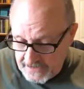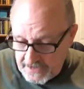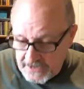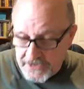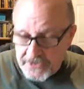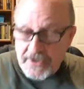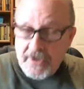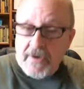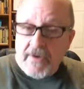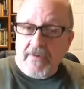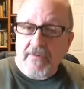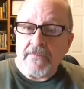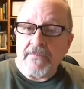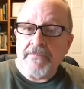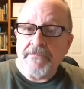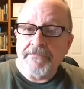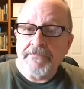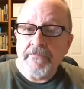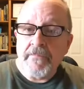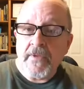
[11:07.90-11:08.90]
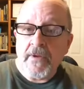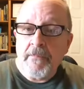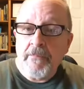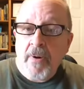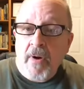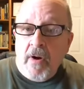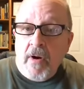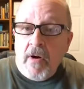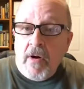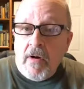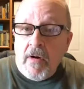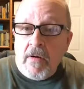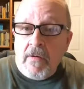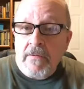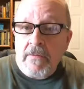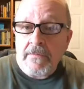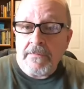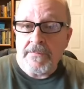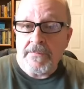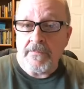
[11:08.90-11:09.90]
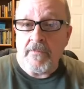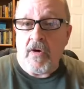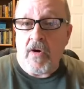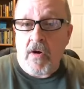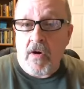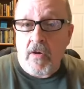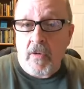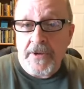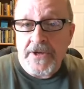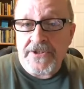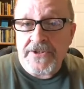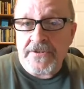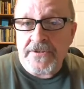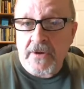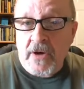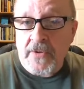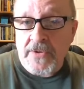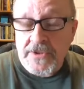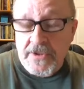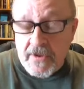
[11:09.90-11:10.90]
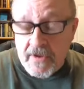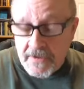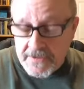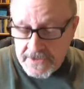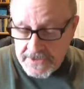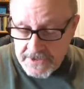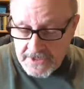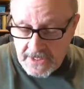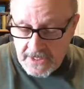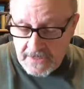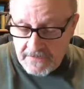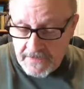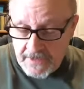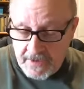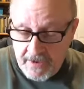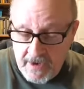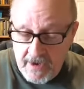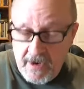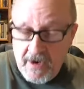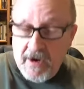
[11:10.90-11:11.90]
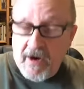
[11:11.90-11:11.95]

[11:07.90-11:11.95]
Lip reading: So Paul always goes on to say that